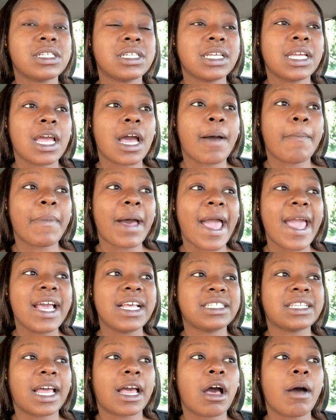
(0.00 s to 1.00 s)
to get
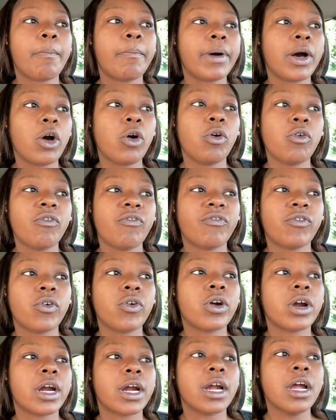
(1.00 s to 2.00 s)
Amaya's like a bow
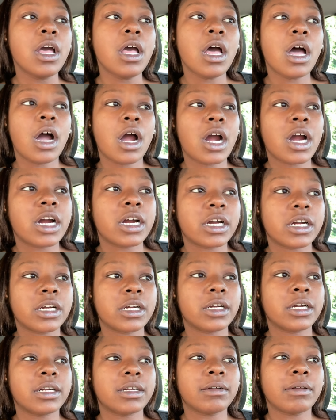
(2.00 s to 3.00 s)
for
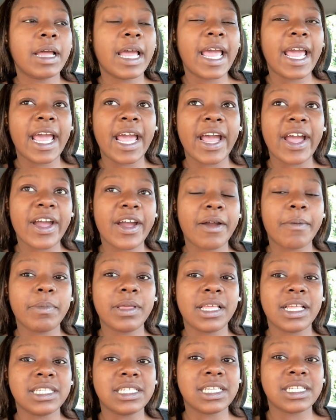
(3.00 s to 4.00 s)
her hair,
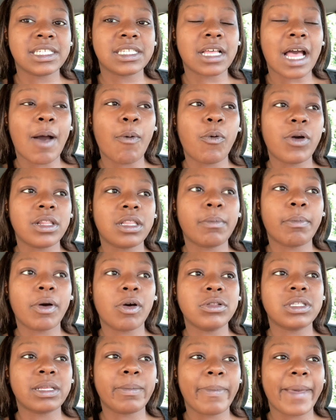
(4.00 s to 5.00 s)
because I want the
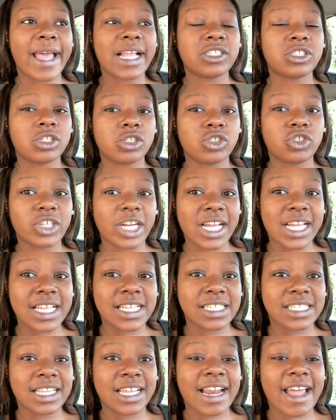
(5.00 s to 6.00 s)
bow to match the
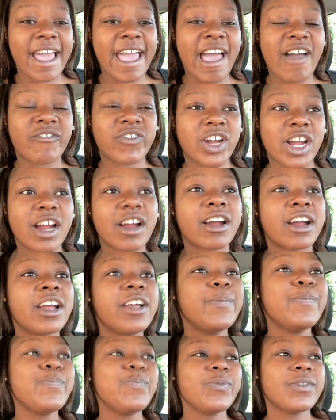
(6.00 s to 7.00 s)
dress that I have for
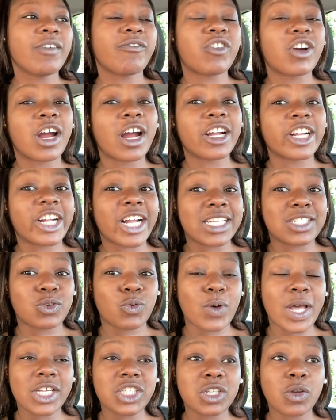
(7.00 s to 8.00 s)
her
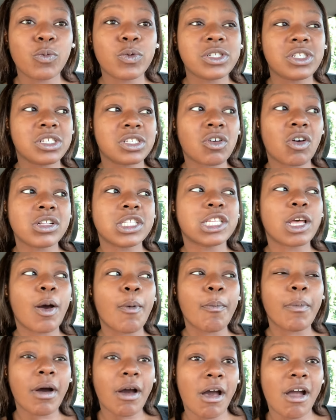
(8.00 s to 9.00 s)
graduation, which is on
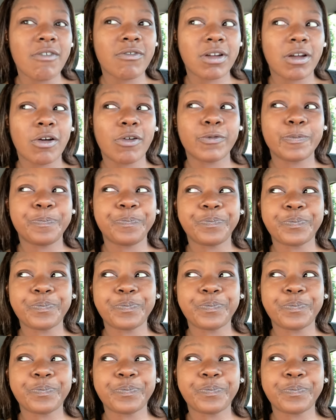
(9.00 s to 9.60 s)
tomorrow.